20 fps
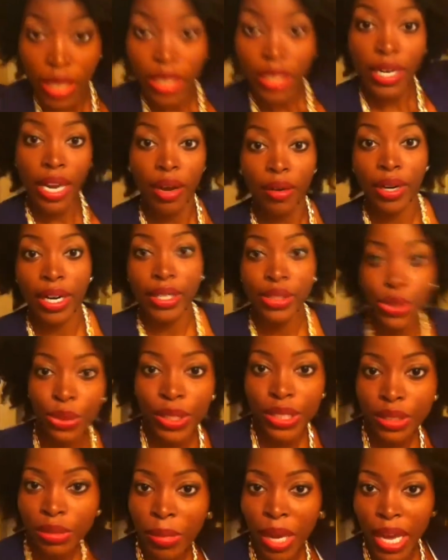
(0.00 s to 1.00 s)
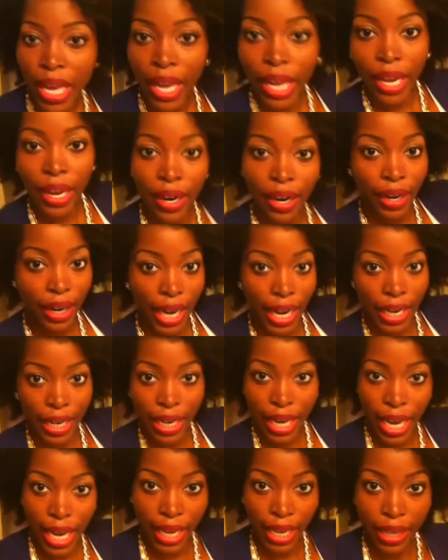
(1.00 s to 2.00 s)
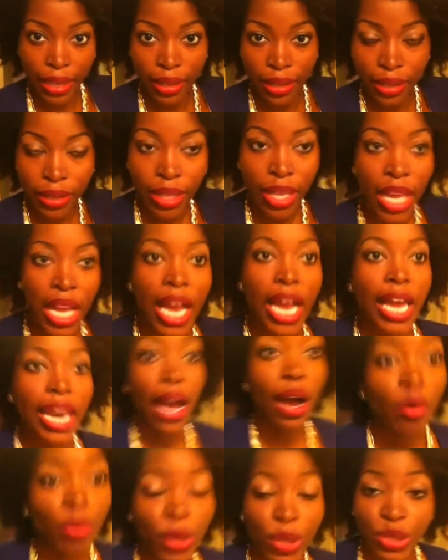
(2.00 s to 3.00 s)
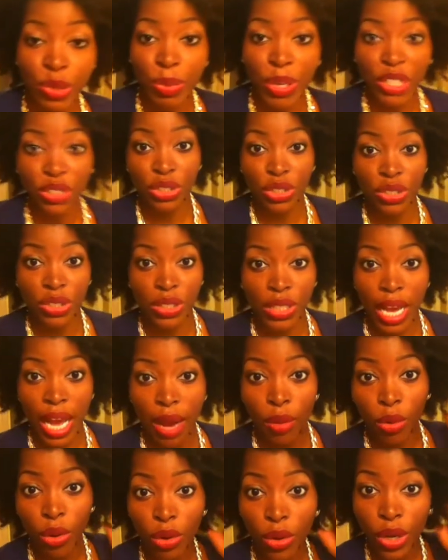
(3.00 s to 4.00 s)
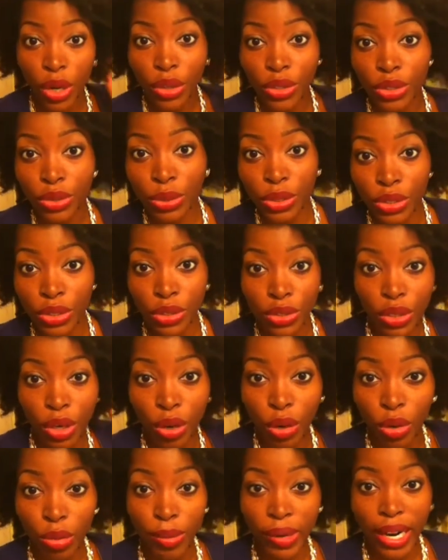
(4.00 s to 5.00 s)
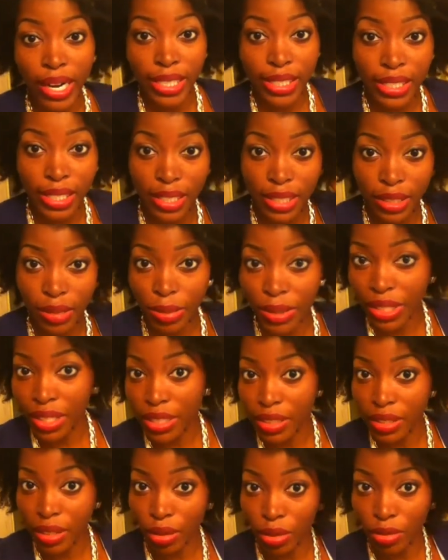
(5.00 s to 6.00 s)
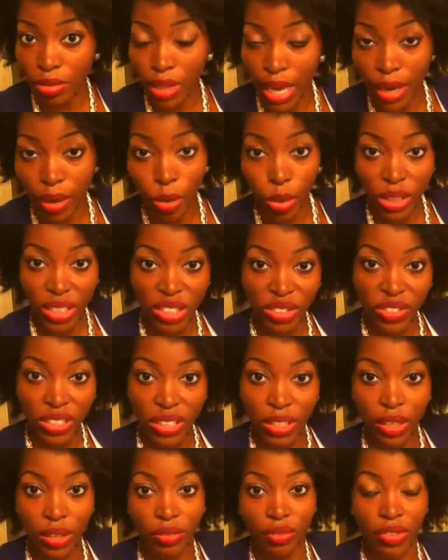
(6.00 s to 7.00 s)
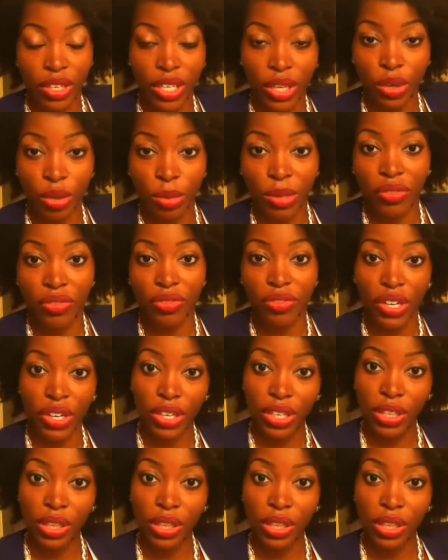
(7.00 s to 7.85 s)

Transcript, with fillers: Now when I twist my hair at night, and I'll post pictures, I won't go through and do the whole process because I don't want this video to be very